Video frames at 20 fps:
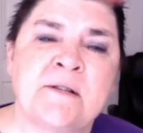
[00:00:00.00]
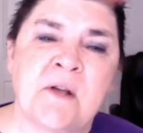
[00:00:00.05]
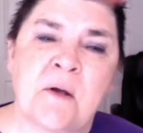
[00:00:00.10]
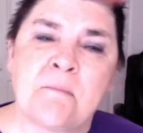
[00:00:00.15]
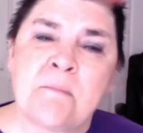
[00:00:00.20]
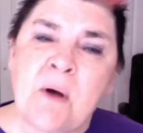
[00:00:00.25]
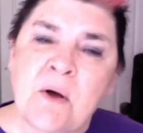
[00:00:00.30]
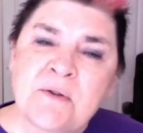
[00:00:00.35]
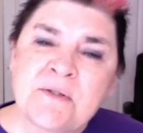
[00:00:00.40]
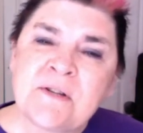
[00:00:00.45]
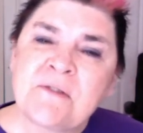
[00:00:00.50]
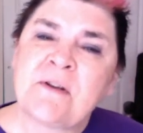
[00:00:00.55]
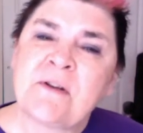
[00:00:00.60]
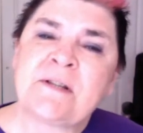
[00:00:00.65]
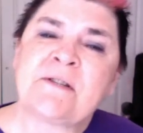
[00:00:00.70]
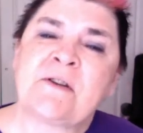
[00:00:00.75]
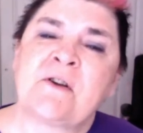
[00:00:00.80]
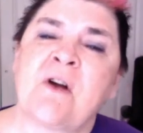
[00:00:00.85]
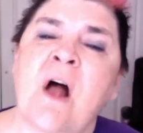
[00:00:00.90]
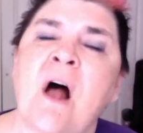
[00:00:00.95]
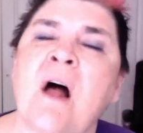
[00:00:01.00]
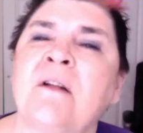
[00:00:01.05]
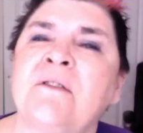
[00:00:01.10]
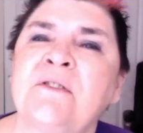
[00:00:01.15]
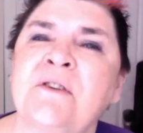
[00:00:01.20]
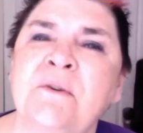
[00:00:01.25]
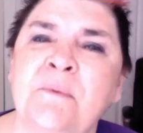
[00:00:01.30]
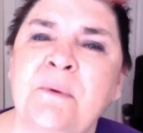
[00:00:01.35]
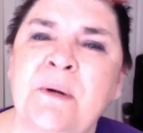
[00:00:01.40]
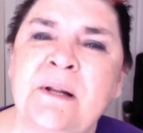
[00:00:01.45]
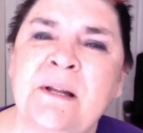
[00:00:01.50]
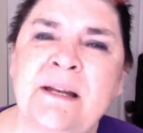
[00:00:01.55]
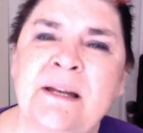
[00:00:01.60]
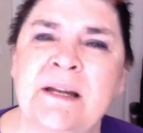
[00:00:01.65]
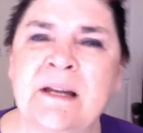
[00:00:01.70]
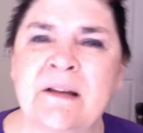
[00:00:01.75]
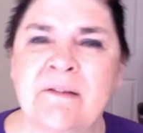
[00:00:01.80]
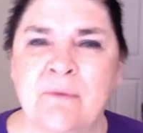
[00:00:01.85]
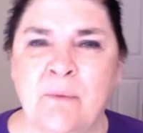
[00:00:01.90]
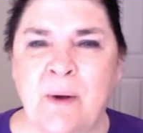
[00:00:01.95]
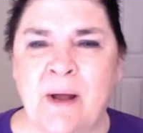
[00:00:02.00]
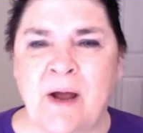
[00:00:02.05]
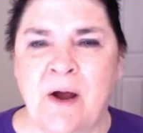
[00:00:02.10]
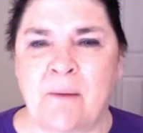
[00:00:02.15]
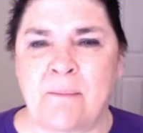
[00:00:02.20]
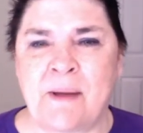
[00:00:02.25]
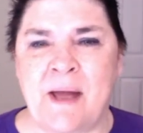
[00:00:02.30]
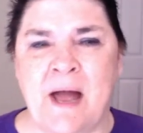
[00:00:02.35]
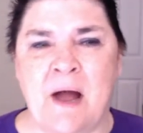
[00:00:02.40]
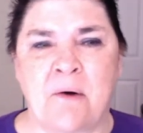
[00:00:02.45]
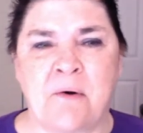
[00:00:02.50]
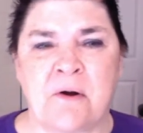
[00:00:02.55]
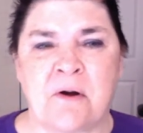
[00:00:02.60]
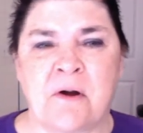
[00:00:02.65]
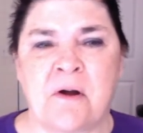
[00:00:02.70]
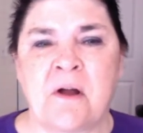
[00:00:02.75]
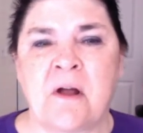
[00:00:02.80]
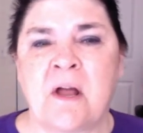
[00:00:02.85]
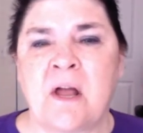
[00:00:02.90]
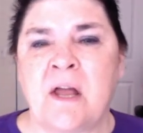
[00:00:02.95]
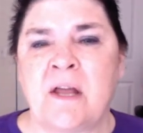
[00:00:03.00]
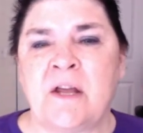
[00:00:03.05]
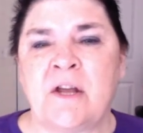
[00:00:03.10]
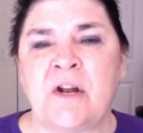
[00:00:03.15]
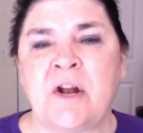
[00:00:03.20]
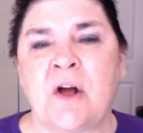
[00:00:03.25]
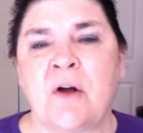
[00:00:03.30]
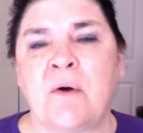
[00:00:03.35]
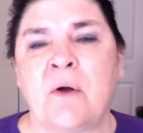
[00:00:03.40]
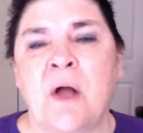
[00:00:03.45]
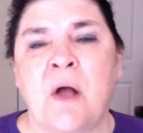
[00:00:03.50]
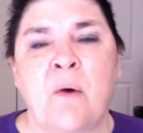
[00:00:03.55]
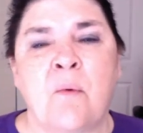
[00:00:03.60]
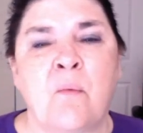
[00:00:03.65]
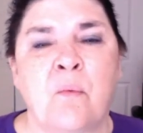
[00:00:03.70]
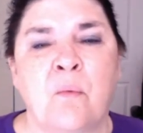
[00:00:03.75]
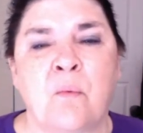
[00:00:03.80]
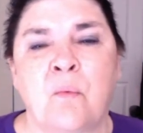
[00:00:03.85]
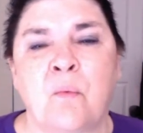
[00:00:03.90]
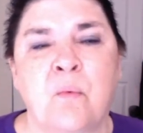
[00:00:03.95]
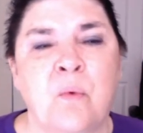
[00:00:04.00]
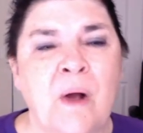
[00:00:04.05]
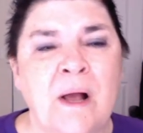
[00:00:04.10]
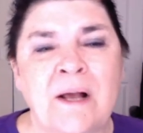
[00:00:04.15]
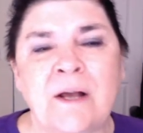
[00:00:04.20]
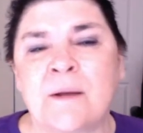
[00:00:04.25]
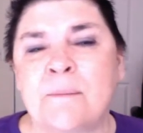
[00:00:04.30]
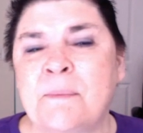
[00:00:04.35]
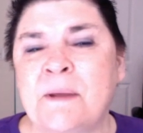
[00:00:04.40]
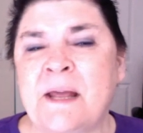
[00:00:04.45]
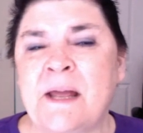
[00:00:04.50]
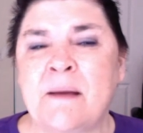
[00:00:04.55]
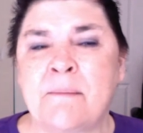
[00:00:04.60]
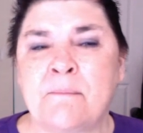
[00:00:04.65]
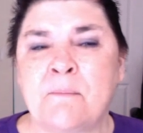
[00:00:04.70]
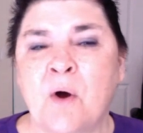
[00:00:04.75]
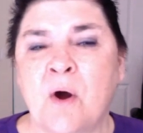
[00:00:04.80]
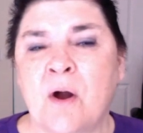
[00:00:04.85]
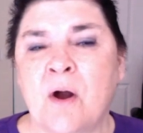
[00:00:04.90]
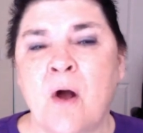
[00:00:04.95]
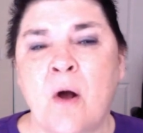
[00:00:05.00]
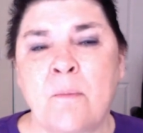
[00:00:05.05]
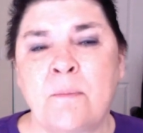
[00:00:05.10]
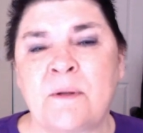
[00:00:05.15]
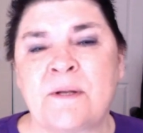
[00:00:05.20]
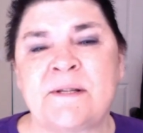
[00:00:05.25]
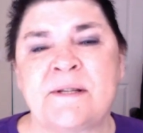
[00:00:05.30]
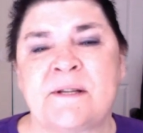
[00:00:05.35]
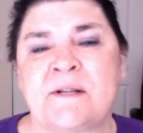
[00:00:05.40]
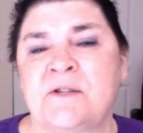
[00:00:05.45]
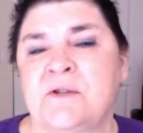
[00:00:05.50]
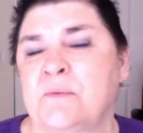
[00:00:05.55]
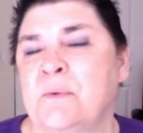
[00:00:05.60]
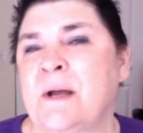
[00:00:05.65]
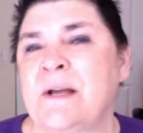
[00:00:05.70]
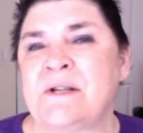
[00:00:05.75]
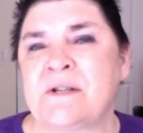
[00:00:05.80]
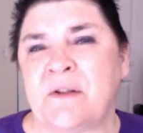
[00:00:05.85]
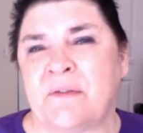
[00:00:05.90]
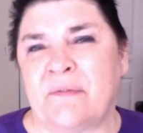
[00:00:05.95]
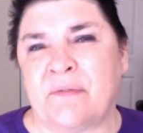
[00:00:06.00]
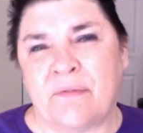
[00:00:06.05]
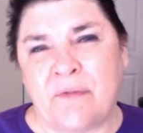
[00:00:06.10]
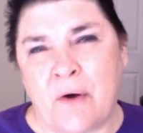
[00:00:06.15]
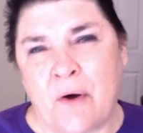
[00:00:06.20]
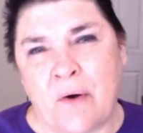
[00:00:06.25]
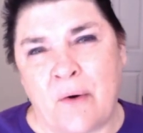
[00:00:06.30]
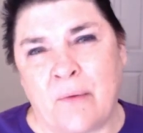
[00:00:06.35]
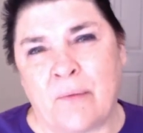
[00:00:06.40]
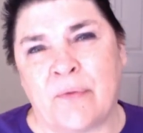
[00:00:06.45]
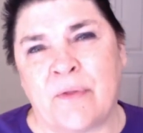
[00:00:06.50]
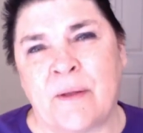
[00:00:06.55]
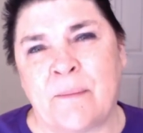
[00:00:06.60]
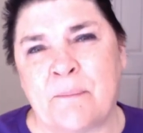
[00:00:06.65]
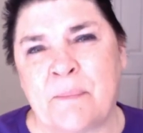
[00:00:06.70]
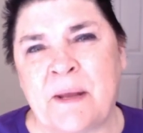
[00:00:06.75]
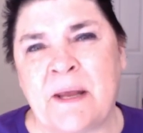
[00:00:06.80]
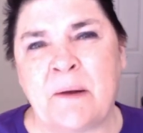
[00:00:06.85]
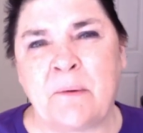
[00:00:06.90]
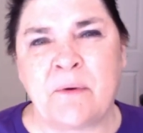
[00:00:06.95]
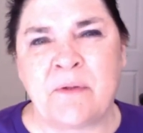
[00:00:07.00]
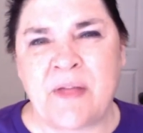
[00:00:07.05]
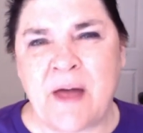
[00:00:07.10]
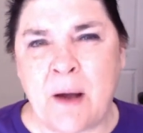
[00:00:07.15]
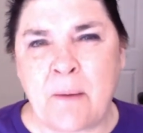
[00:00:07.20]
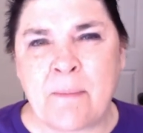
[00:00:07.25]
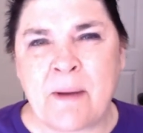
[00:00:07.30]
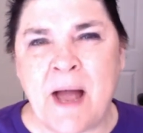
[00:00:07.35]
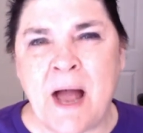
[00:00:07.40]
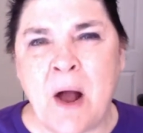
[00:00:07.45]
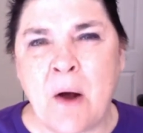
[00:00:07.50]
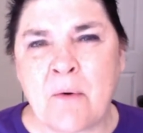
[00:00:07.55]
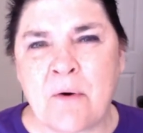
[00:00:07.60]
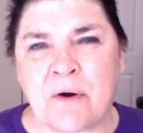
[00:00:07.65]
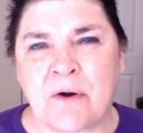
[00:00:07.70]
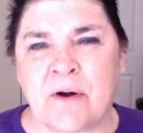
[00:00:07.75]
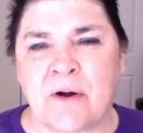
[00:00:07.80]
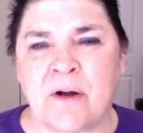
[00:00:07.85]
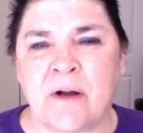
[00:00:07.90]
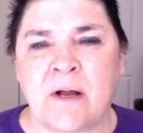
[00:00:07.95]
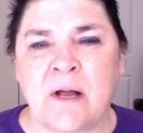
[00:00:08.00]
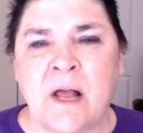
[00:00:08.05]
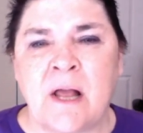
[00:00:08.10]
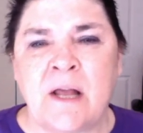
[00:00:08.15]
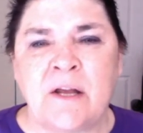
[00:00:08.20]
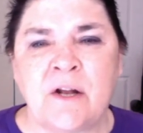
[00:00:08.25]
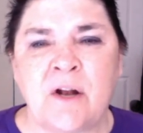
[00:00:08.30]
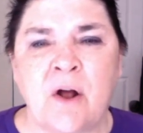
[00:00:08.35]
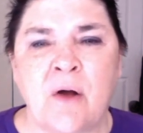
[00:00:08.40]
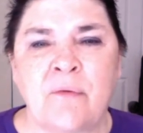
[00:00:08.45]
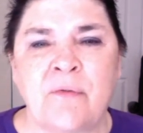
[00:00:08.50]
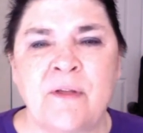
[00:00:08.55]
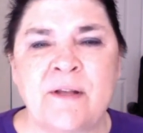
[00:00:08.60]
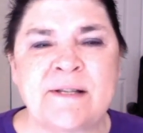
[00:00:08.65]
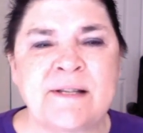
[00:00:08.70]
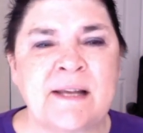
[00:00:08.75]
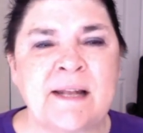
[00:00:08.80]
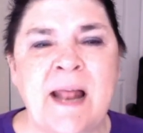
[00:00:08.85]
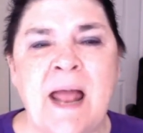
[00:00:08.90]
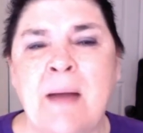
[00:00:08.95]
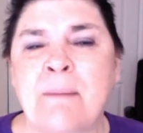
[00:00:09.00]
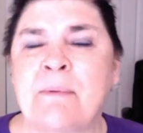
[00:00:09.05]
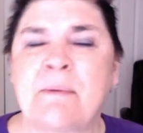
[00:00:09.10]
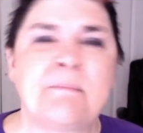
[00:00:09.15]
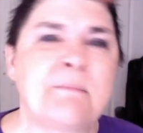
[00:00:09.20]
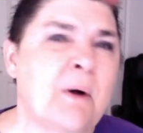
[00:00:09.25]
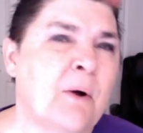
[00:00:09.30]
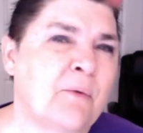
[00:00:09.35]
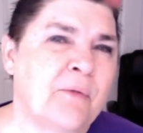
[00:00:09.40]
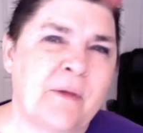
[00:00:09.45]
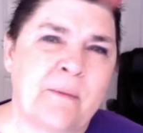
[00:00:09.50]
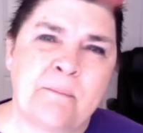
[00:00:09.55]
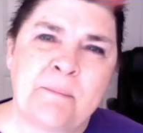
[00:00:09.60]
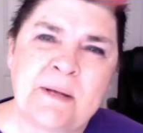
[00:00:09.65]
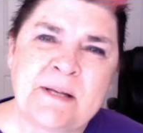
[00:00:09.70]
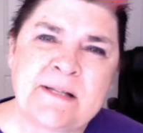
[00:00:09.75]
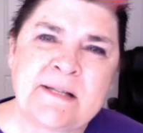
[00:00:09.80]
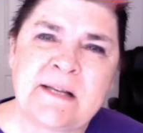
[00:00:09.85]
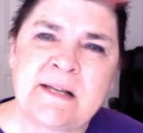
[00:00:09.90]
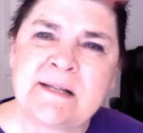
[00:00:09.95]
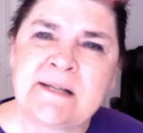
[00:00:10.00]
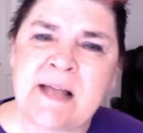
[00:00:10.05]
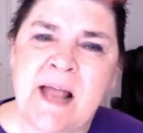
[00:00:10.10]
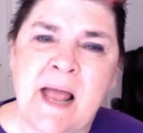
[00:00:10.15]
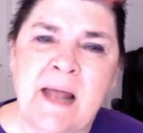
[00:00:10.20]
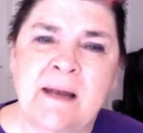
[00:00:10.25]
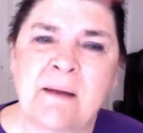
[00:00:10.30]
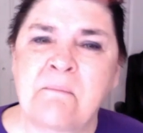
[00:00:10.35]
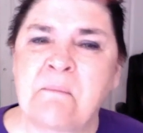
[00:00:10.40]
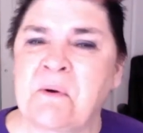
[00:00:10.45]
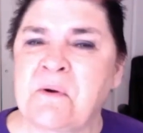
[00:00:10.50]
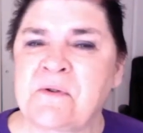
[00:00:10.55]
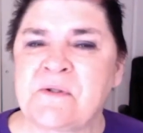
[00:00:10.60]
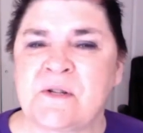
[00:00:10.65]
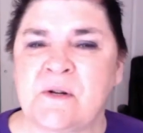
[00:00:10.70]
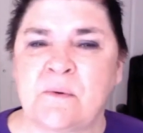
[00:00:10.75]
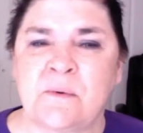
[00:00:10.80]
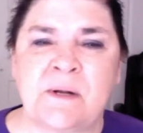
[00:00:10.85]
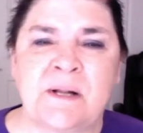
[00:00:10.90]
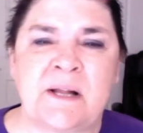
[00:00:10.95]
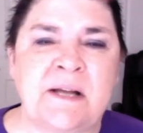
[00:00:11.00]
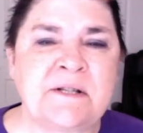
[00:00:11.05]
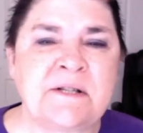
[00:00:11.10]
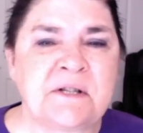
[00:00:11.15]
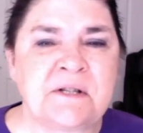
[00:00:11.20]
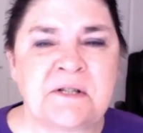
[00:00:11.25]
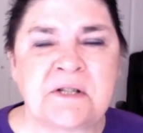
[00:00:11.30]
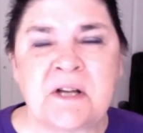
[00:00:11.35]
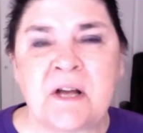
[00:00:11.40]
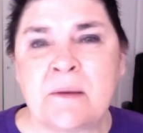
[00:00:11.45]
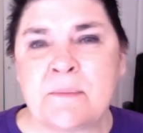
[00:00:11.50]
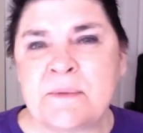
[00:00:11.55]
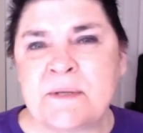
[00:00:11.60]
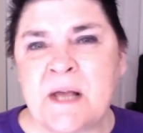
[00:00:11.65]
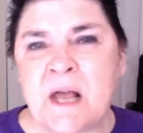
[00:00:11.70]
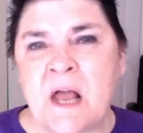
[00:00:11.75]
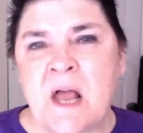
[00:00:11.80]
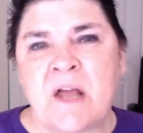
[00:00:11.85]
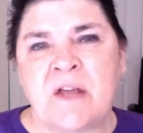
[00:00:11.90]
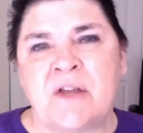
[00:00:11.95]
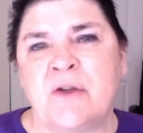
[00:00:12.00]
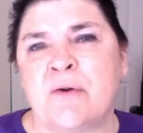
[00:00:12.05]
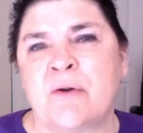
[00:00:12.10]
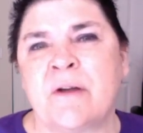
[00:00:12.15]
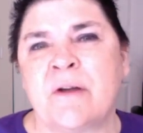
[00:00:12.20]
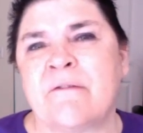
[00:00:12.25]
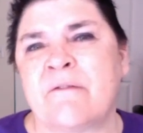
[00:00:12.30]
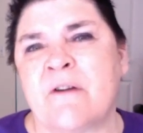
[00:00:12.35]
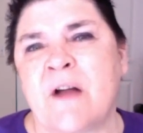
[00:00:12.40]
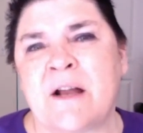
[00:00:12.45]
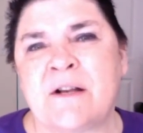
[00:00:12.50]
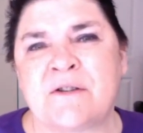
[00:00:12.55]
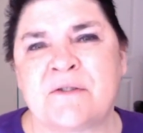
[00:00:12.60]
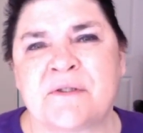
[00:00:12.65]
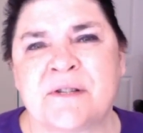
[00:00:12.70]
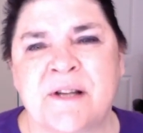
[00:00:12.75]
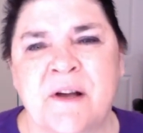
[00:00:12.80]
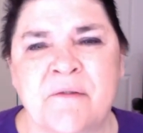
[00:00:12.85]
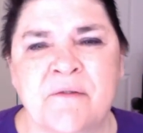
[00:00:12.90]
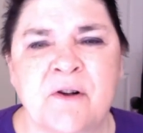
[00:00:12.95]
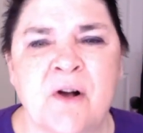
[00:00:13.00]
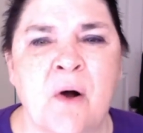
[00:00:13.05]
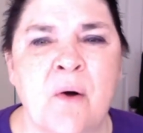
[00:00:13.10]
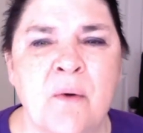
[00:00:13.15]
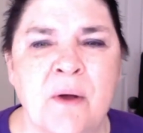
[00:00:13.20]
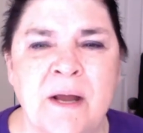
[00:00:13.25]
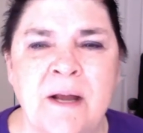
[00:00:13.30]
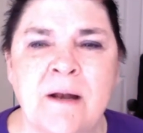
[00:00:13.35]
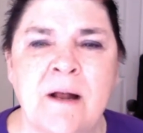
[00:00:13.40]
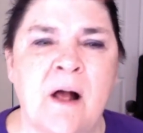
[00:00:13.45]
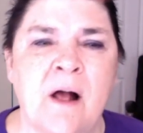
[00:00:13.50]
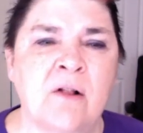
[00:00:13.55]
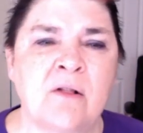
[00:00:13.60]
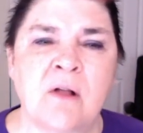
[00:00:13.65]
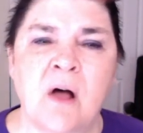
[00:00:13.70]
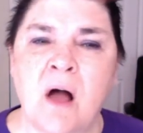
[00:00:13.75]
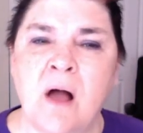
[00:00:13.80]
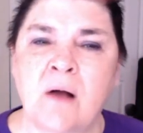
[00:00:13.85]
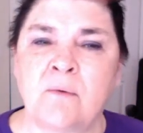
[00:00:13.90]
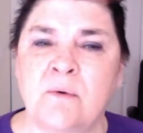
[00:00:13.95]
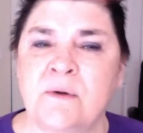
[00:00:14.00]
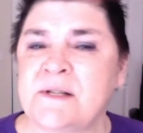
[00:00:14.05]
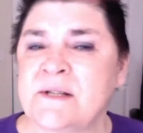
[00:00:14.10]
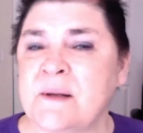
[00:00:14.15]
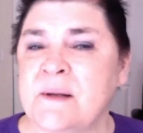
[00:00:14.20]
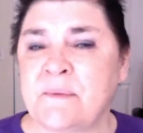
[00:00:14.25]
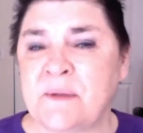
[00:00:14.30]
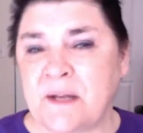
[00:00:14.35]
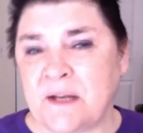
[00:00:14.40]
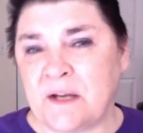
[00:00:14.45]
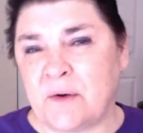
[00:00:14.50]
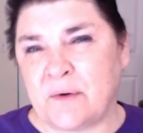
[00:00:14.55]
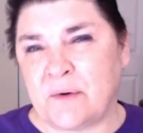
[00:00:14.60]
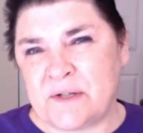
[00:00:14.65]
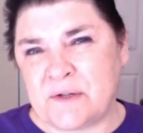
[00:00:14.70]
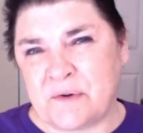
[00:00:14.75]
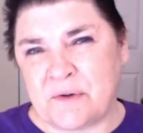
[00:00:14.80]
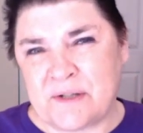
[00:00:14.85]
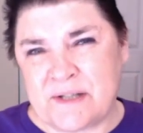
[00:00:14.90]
so most of us are all too willing to give away our power. You know, what could be a more hopeless situation though than being without power? You know, this can happen both in business and in personal relationships. You can find yourself going along with something you